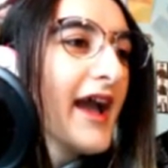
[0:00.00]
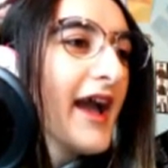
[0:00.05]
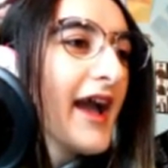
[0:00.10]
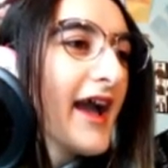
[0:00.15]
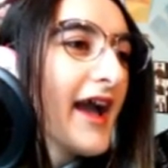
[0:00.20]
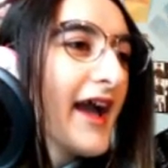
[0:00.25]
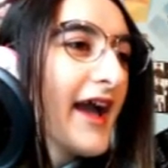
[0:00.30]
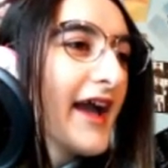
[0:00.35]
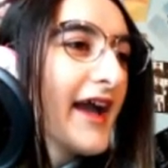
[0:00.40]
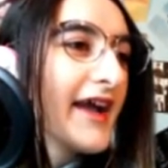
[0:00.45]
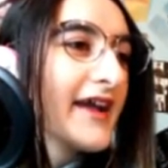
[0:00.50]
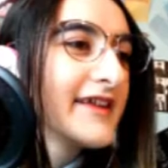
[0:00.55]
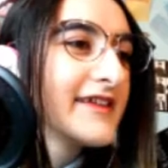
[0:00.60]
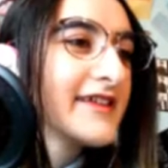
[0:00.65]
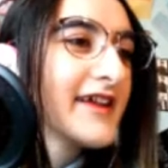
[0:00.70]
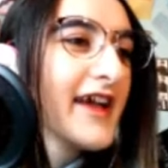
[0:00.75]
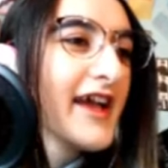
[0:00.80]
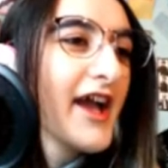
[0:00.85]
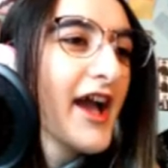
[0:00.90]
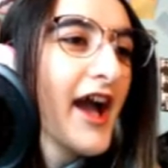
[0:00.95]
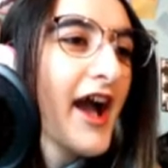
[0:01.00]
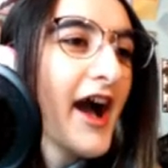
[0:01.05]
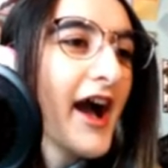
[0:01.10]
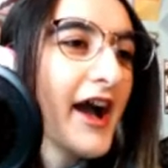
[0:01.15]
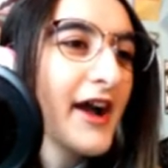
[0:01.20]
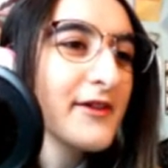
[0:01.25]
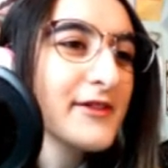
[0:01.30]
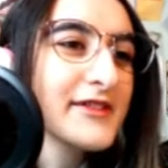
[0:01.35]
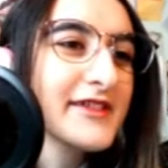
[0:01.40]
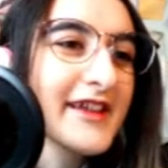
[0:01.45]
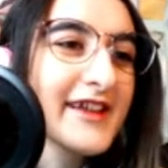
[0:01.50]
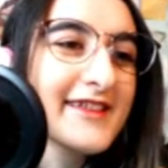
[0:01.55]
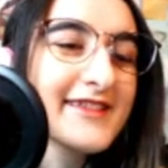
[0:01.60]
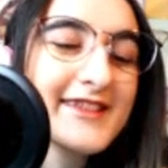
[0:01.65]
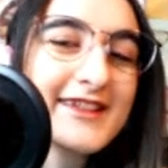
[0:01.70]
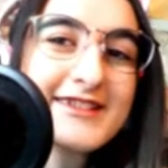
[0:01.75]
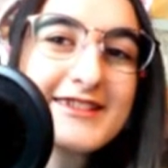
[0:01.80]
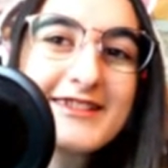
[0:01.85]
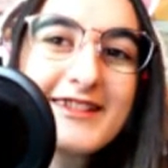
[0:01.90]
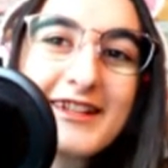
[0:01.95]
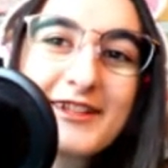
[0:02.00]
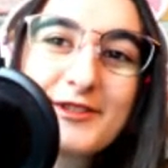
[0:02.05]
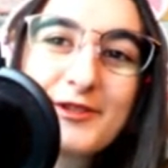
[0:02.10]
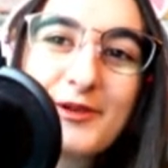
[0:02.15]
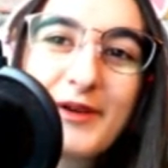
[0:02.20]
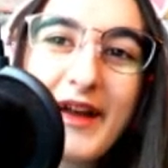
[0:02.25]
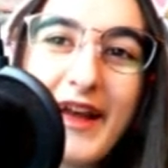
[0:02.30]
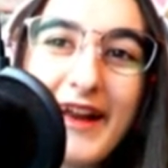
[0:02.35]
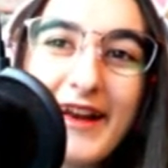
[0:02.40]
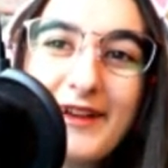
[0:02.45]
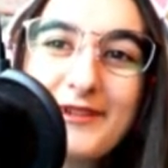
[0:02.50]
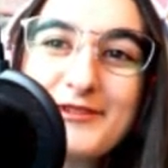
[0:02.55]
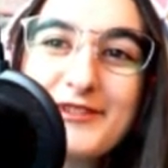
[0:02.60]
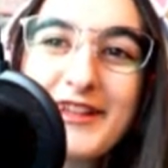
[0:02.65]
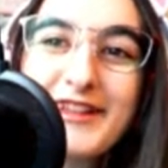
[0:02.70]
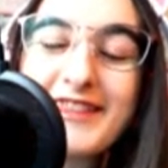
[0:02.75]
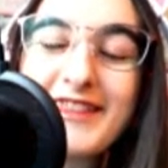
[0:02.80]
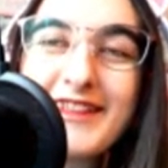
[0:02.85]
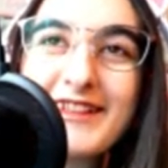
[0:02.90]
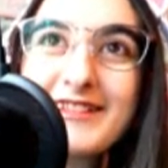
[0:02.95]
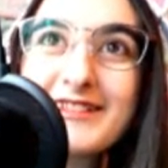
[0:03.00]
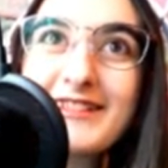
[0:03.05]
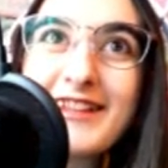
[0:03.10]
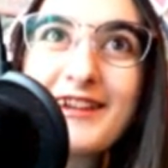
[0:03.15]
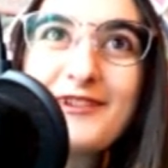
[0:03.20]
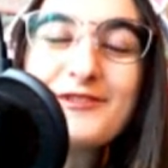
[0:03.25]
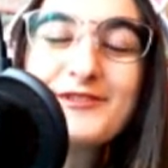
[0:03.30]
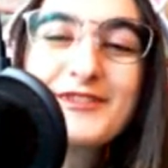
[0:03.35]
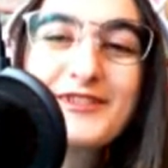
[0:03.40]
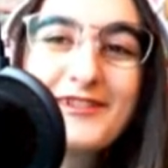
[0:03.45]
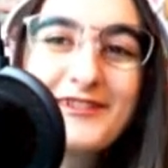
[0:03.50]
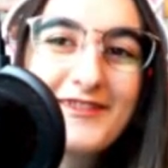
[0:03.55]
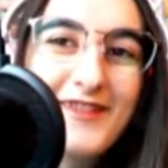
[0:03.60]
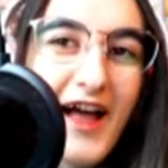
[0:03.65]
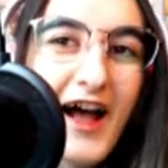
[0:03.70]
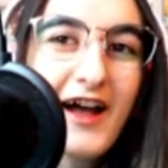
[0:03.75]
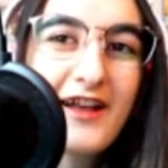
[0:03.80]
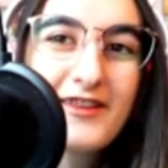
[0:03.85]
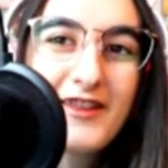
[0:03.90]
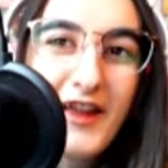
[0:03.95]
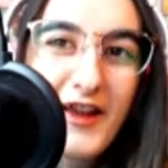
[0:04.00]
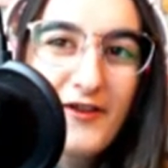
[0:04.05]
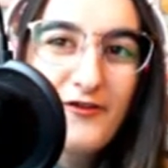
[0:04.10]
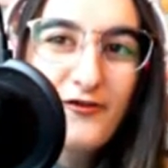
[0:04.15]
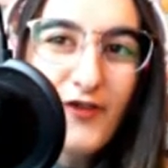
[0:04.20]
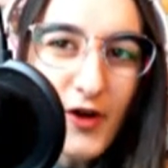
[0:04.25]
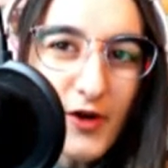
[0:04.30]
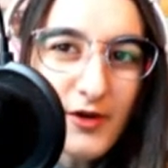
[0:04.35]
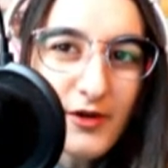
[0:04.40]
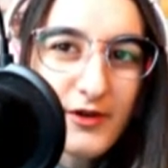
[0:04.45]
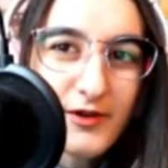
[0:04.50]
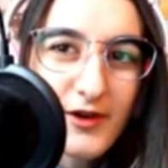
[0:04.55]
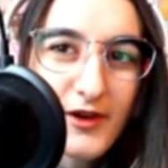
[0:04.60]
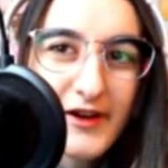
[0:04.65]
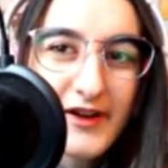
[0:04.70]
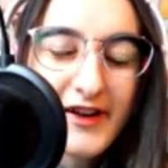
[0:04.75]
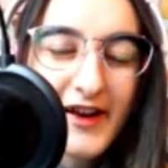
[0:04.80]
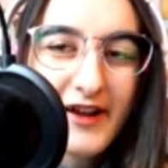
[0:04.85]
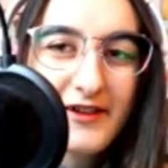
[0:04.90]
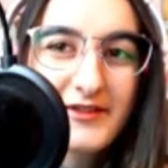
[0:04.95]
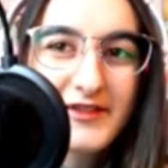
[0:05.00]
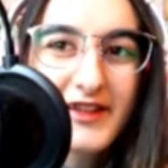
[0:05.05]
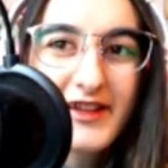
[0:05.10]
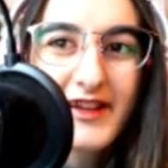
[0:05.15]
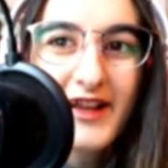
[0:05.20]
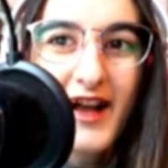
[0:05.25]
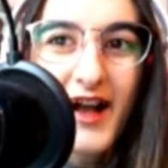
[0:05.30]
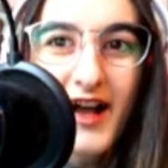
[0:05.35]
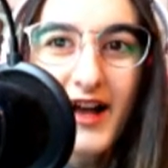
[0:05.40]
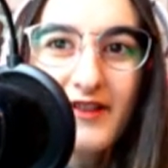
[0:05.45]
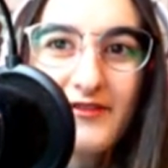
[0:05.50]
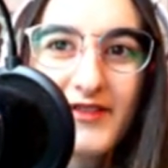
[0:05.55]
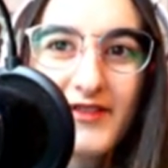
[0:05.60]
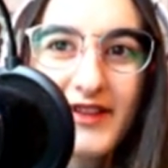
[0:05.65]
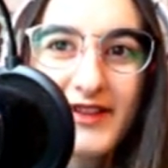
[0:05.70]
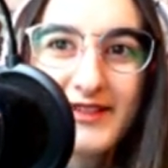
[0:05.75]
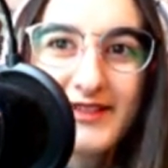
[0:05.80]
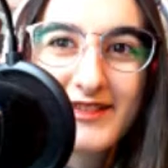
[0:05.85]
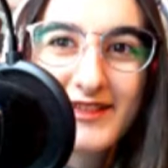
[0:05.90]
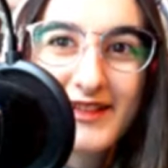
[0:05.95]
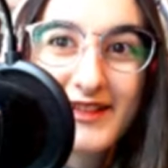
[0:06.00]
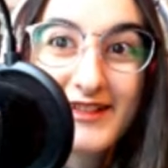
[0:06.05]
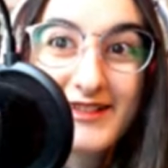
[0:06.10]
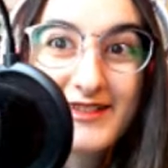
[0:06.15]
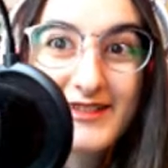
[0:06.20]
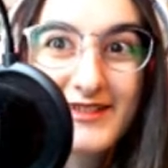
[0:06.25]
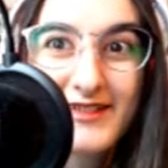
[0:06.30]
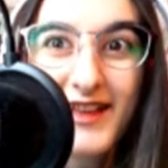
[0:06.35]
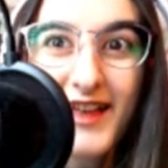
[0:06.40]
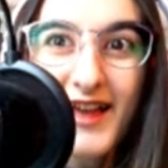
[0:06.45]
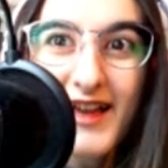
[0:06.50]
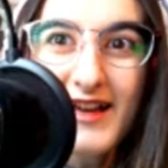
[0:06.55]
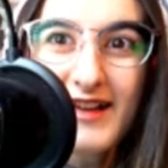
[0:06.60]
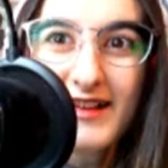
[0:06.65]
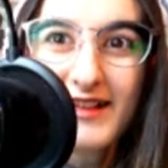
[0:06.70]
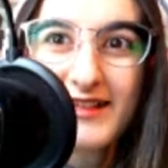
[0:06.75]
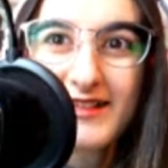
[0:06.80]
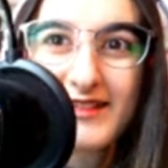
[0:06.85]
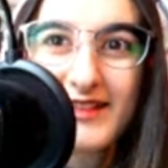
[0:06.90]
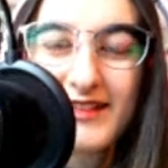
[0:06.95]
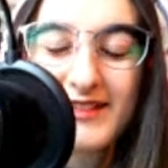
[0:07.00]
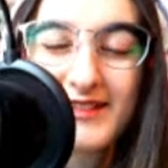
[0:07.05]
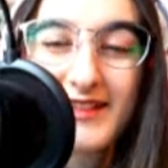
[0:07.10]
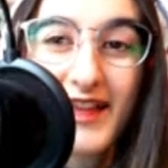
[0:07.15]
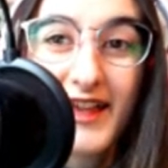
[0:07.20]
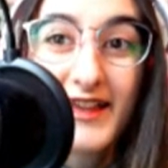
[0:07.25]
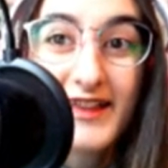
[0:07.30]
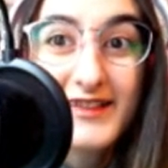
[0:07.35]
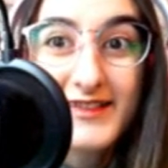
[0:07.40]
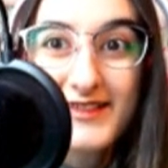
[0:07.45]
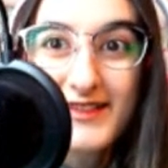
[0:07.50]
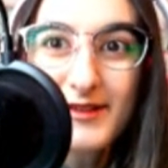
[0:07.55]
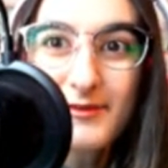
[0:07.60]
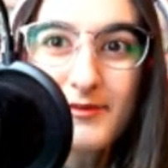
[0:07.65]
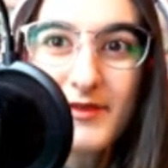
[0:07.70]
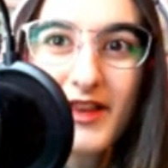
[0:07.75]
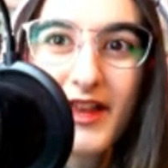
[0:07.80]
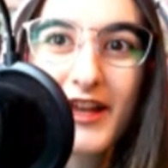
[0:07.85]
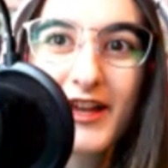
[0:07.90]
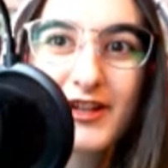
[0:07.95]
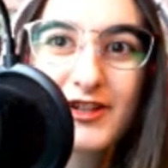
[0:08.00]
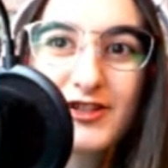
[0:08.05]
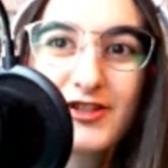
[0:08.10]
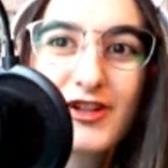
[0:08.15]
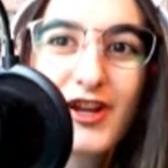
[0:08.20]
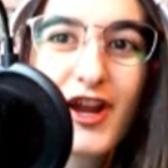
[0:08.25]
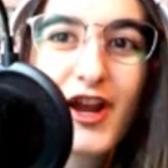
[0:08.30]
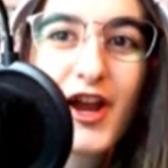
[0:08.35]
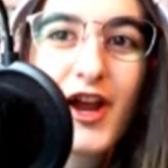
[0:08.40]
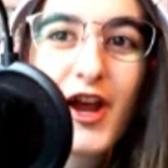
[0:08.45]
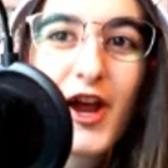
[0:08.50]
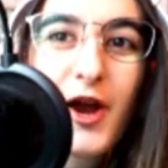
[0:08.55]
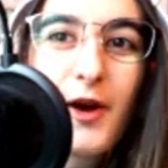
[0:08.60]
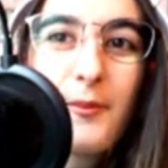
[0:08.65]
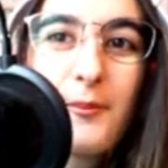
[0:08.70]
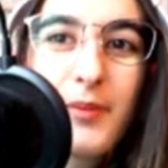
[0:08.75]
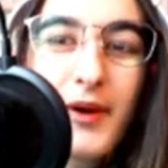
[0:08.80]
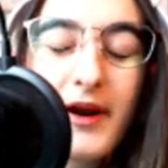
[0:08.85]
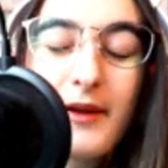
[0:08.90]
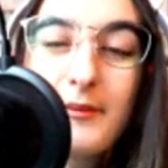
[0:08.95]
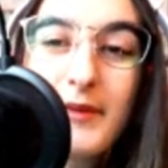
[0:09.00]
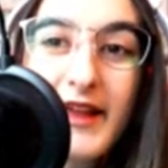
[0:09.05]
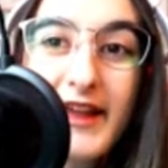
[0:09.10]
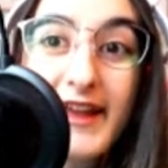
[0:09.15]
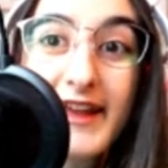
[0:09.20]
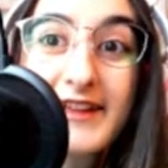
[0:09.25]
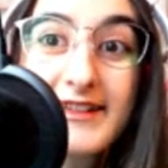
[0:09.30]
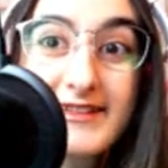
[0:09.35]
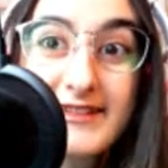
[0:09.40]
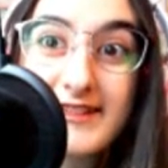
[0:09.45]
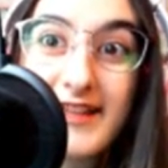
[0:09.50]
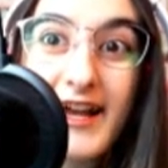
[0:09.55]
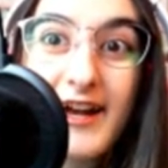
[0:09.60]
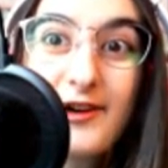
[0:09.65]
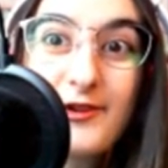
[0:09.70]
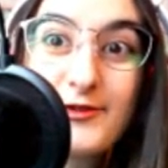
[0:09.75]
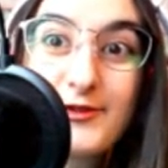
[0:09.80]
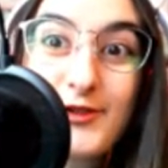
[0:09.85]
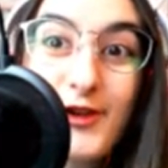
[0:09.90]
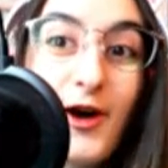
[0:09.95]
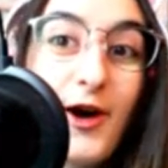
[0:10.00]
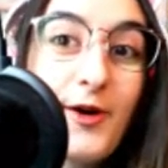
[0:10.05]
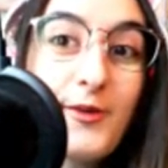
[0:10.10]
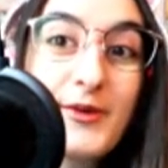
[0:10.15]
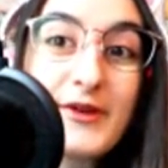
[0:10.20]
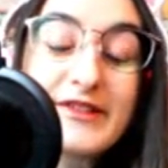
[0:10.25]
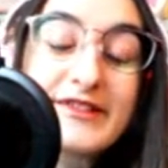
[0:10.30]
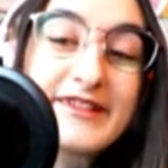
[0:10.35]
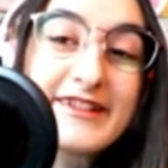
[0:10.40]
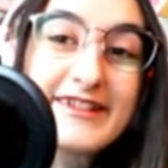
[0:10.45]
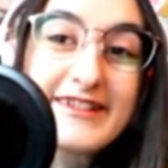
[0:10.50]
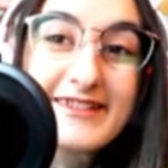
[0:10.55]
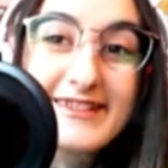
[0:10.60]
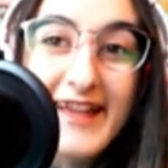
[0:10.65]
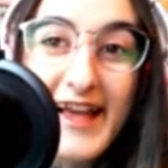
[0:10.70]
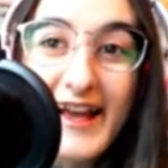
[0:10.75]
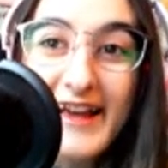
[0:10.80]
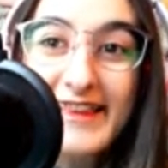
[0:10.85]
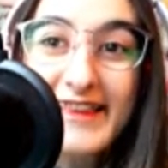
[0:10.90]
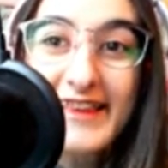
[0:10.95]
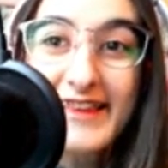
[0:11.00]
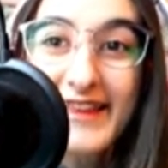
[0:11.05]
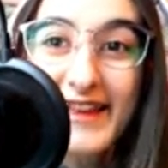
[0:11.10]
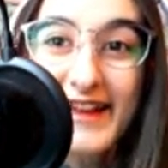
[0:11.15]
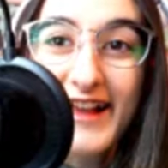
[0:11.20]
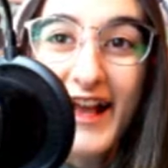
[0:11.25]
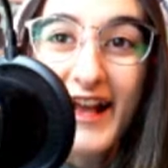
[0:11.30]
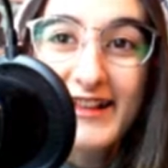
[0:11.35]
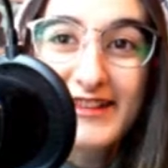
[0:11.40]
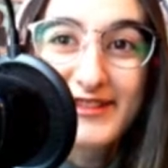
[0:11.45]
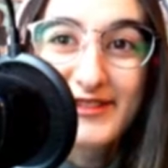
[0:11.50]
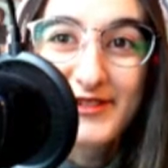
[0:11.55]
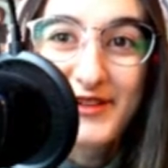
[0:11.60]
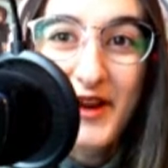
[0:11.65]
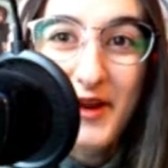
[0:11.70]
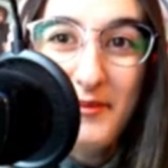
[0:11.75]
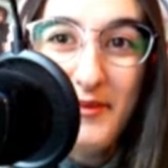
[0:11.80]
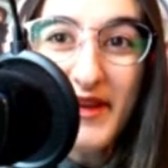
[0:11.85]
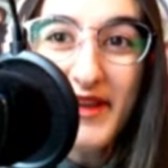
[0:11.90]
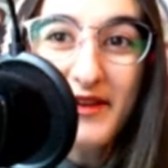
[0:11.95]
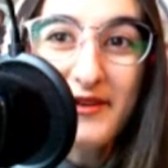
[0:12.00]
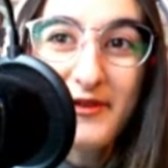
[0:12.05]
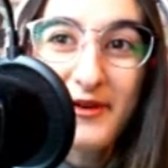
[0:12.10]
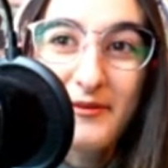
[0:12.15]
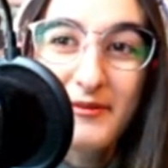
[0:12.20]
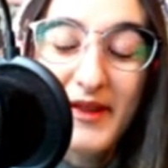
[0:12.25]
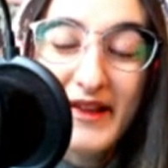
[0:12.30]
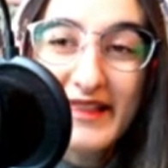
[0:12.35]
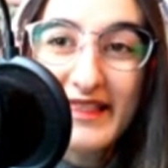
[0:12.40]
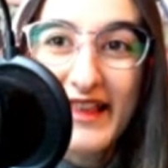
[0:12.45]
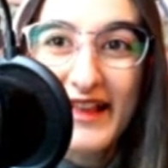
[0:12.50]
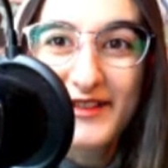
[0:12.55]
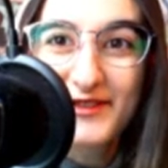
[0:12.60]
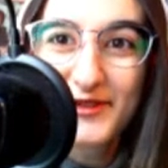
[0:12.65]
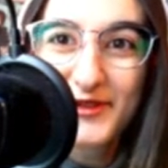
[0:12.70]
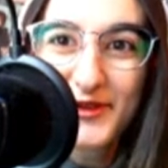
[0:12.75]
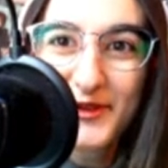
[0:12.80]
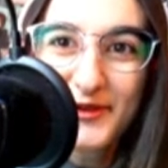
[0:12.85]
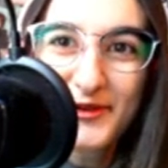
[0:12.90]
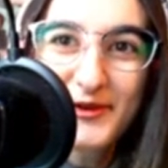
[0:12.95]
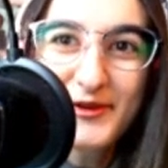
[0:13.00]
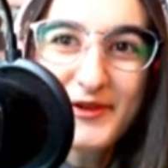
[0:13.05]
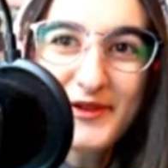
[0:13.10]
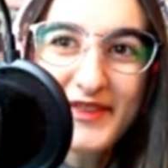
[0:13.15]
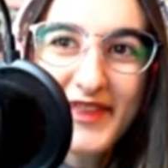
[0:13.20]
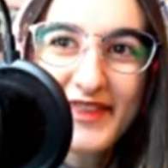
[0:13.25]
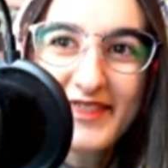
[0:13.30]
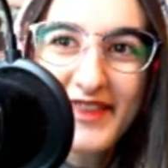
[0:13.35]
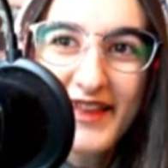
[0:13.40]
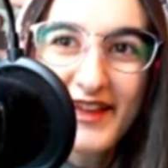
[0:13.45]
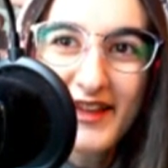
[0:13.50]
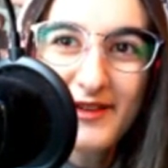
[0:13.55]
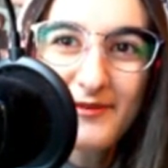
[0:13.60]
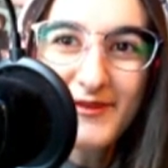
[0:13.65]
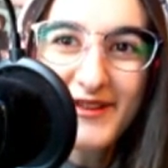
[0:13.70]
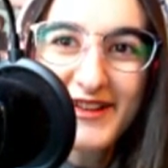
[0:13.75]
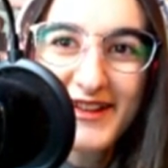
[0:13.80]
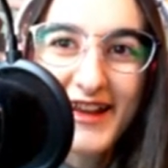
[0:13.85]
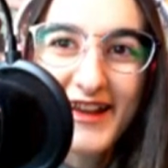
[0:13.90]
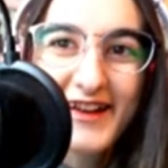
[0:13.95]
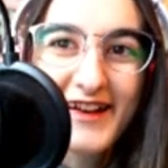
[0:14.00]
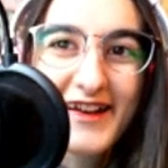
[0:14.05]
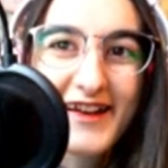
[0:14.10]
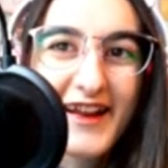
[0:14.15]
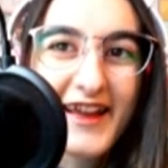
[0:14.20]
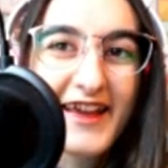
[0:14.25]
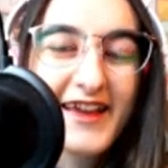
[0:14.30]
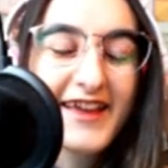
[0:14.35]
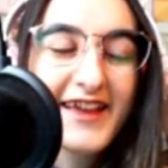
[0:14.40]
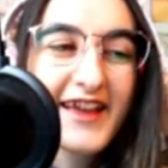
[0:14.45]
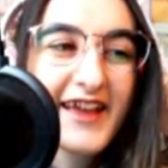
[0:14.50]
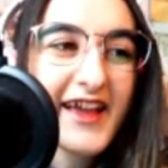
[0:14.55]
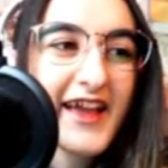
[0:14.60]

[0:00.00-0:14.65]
And I was like listening to it, and I was like, this sounds a lot like Vocaloid. I was like, obviously it's not, because it's like Simlish, but I'm like, it sounds almost exactly like Hatsune Miku. I'm like, that's so cool that they imitated it.